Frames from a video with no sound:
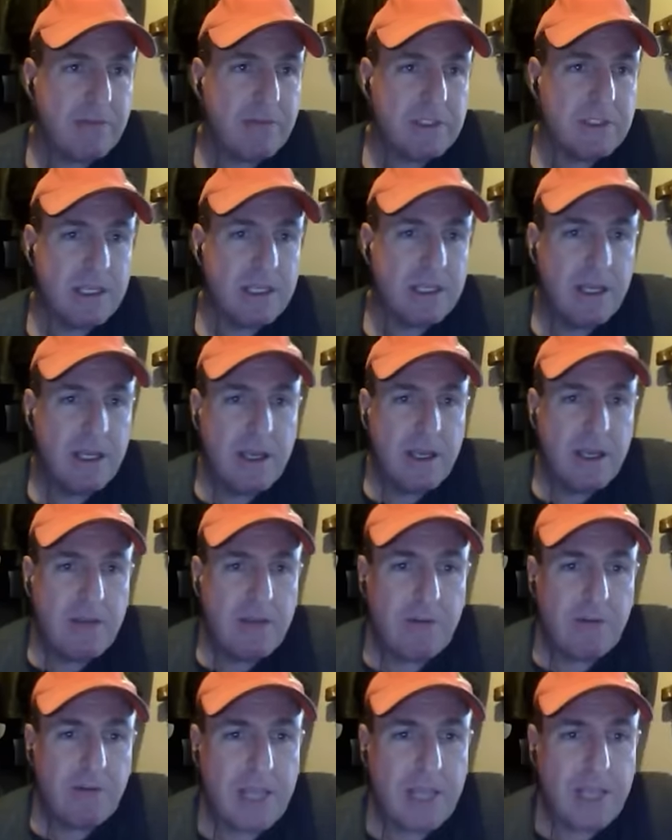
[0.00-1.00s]
filter
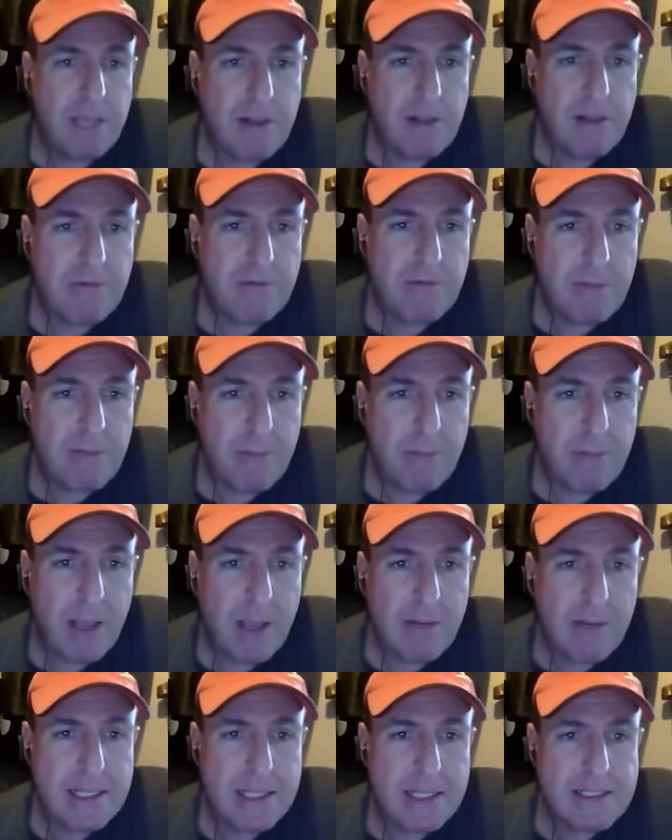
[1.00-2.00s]
for an email from the
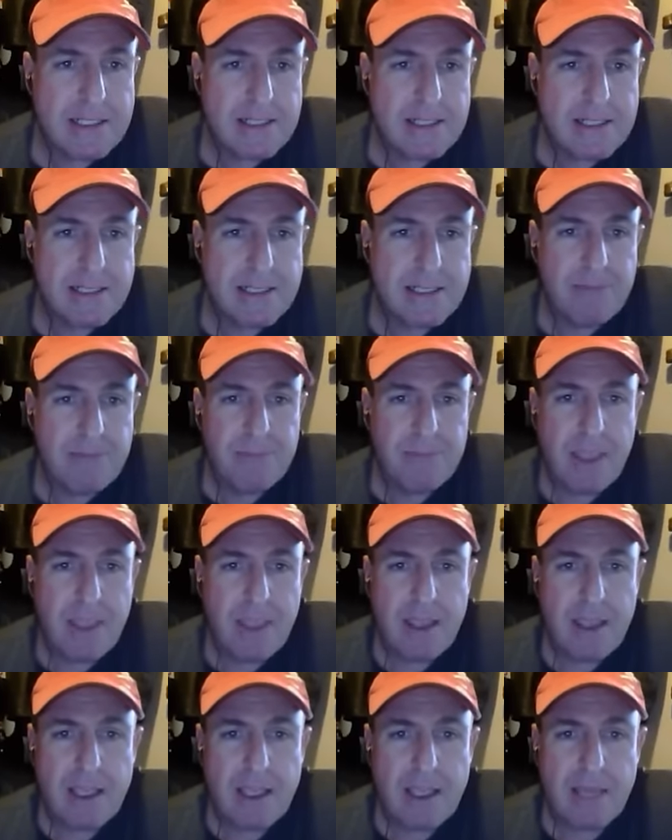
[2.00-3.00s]
Power Lead system.
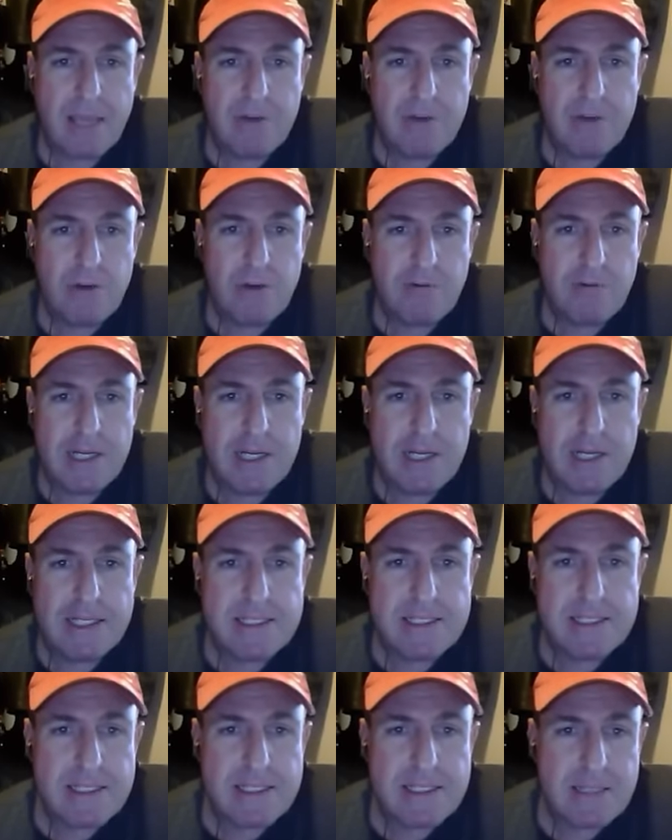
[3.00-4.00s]
Given your free
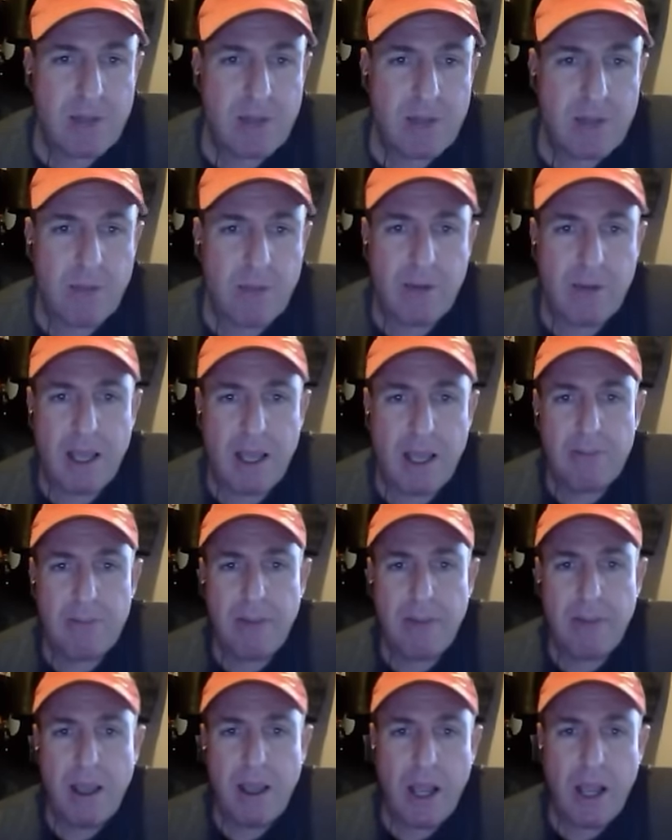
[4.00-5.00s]
lead system open
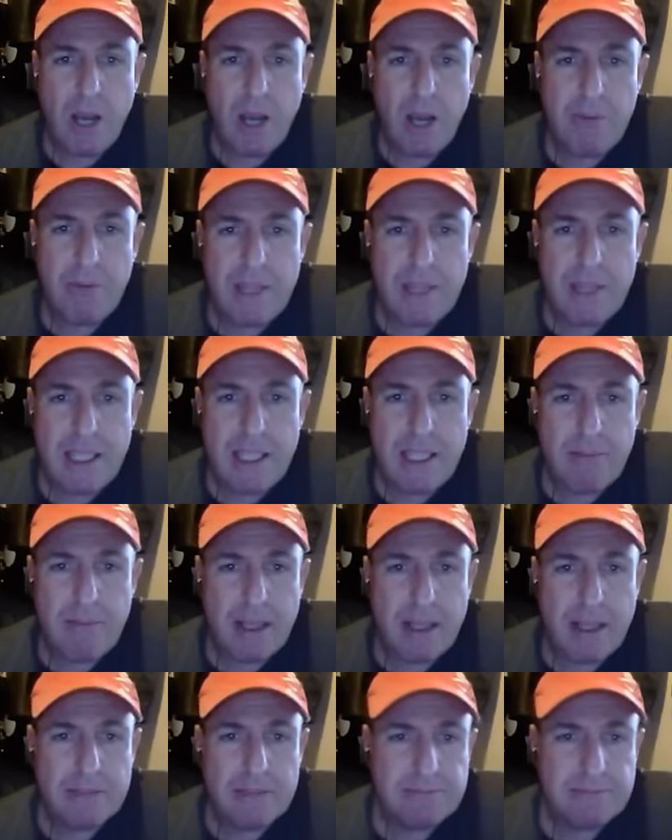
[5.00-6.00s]
up. Open the
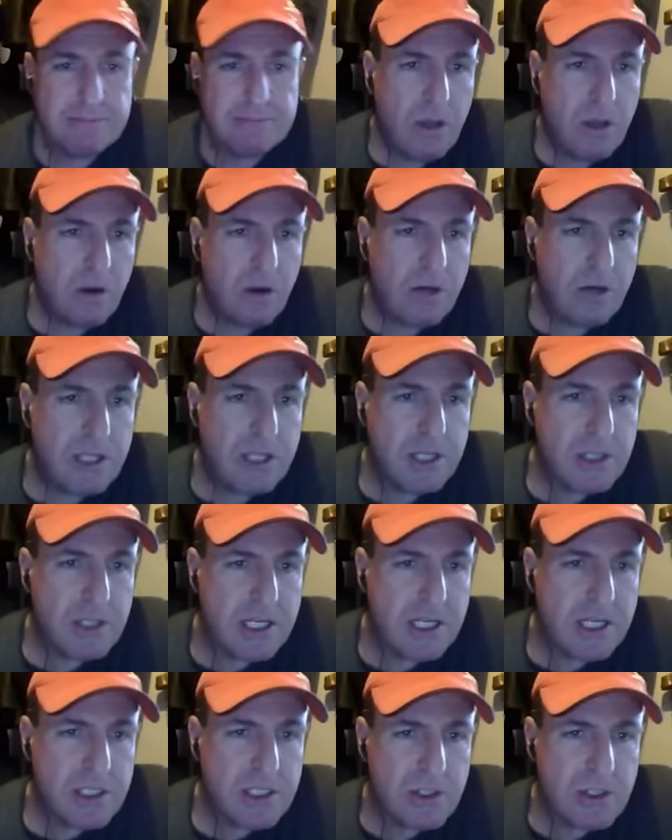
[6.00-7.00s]
email.
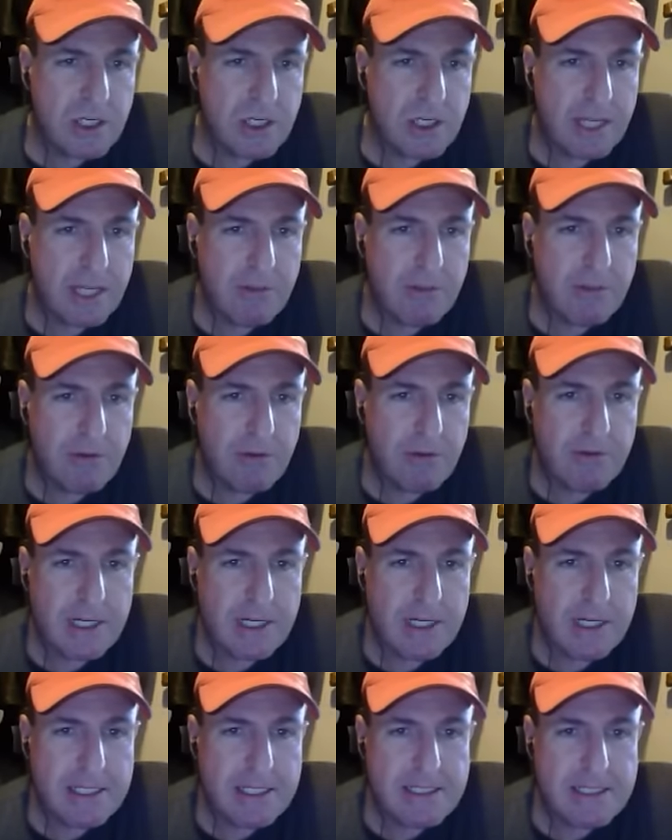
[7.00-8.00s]
Congratulations on claiming your
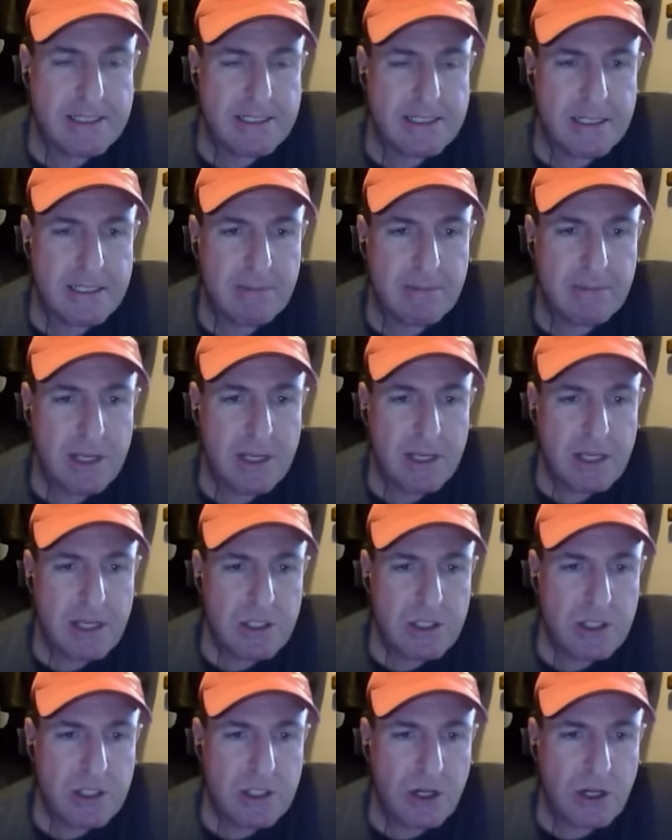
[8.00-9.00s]
free lead system.
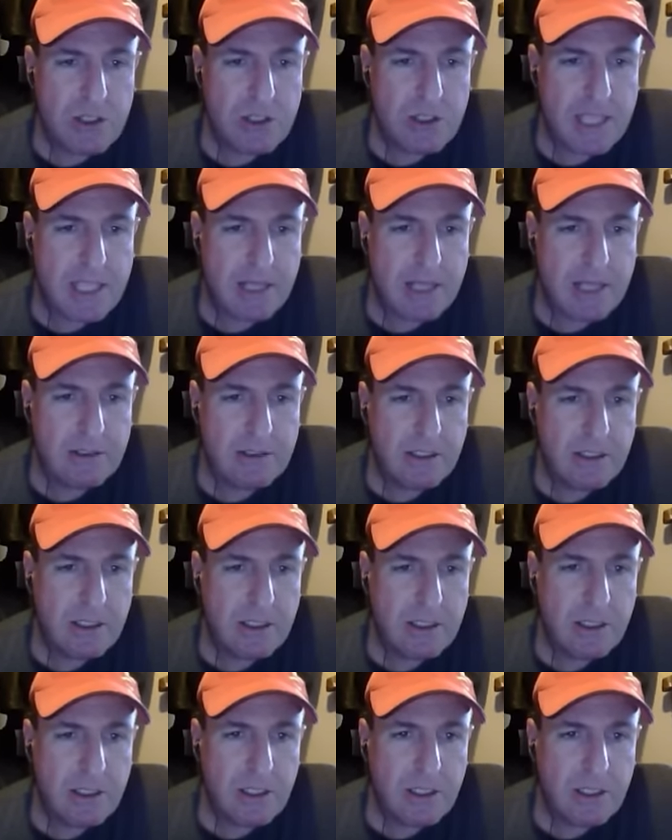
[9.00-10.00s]
Scroll down.
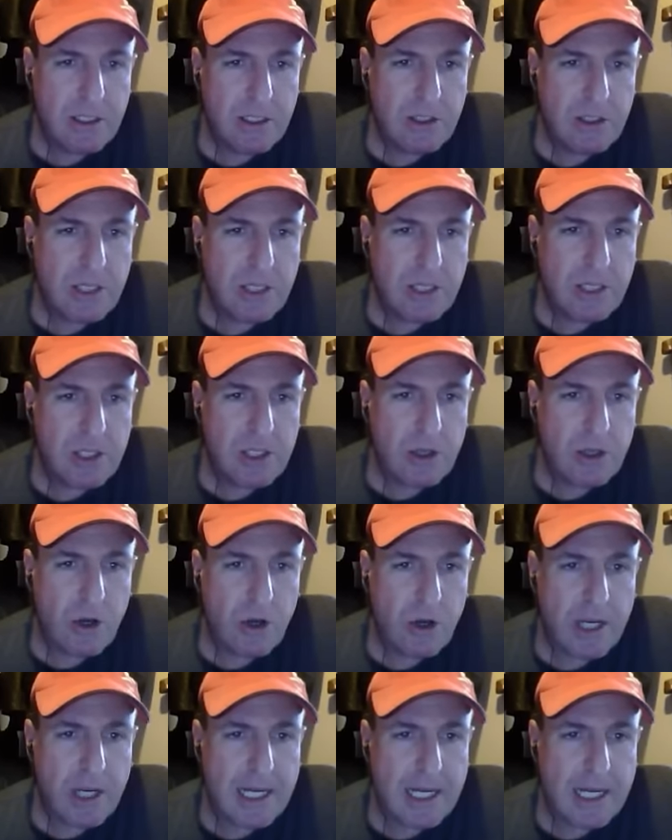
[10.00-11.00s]
You get your
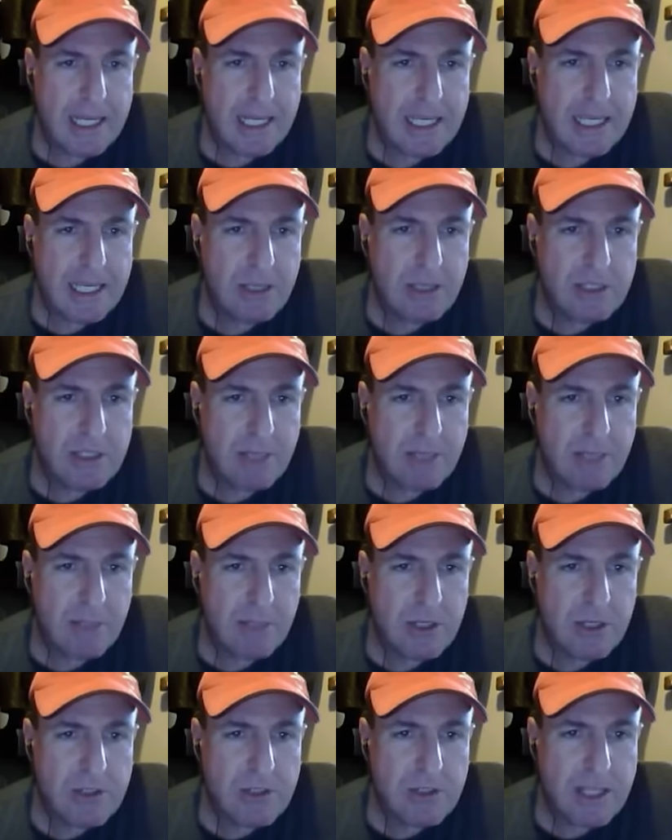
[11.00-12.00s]
login link and your
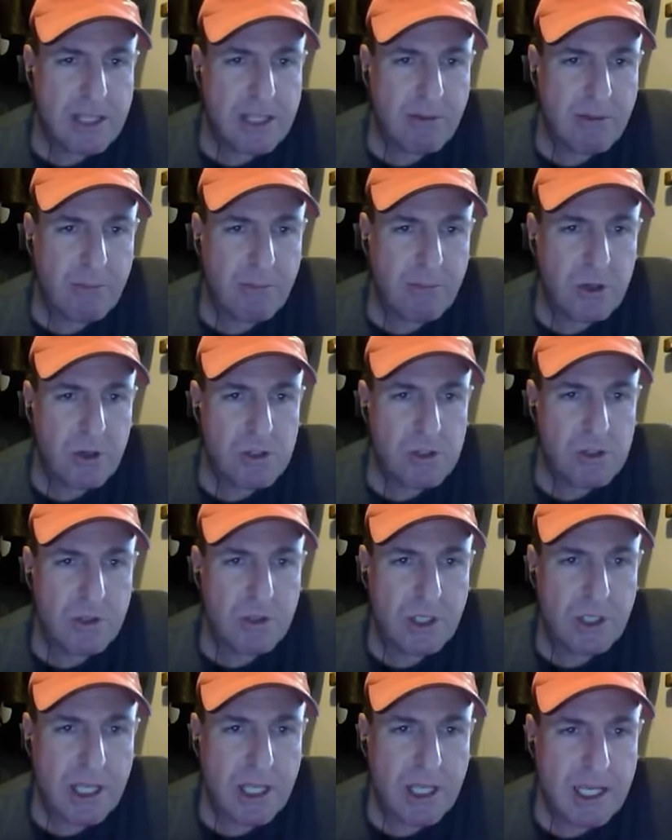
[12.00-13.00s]
temporary username and
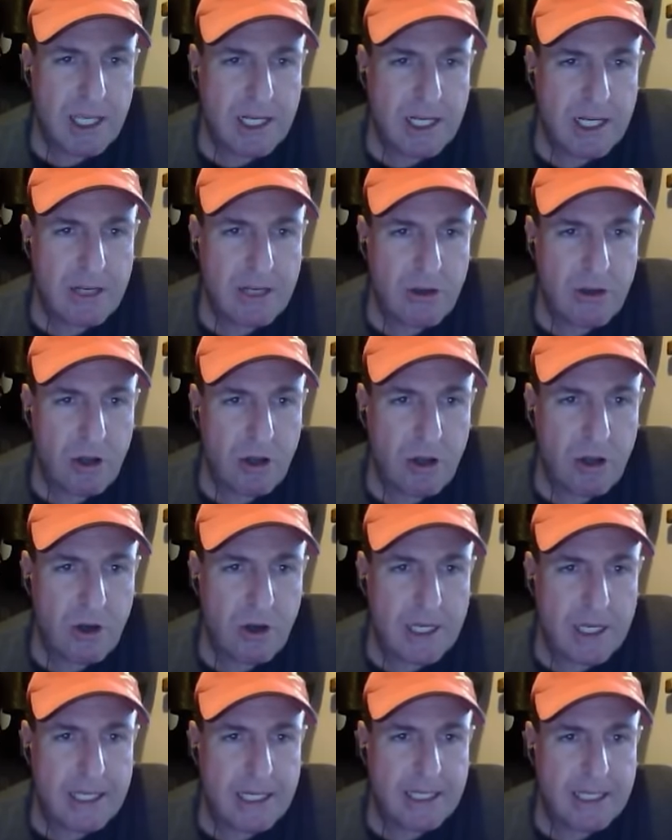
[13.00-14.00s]
password. Click on the
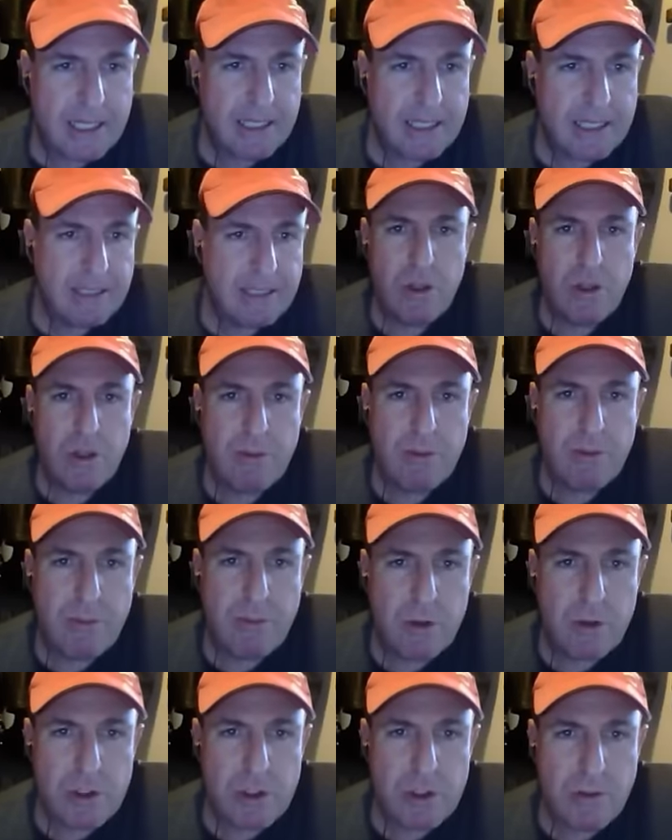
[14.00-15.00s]
login link. You'll be
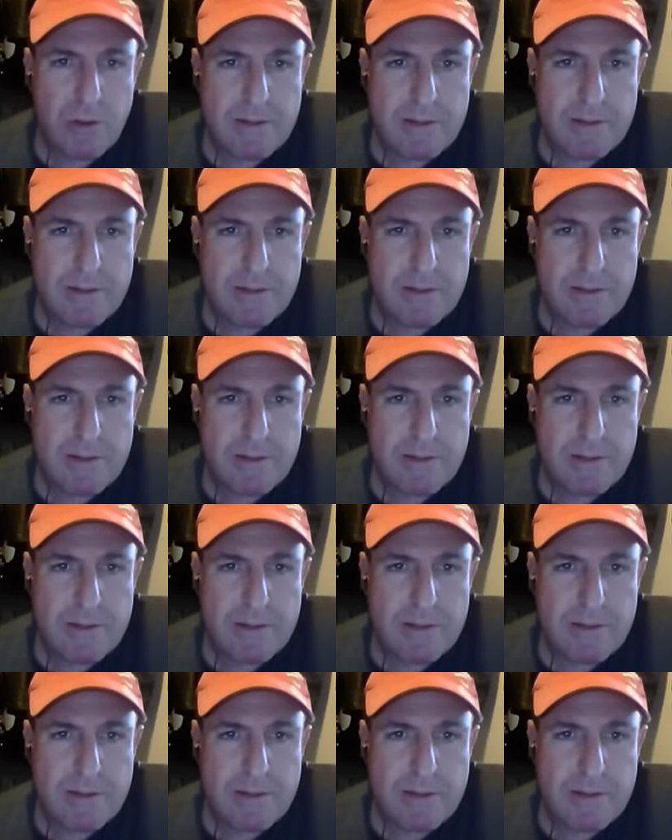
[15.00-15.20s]
brought to your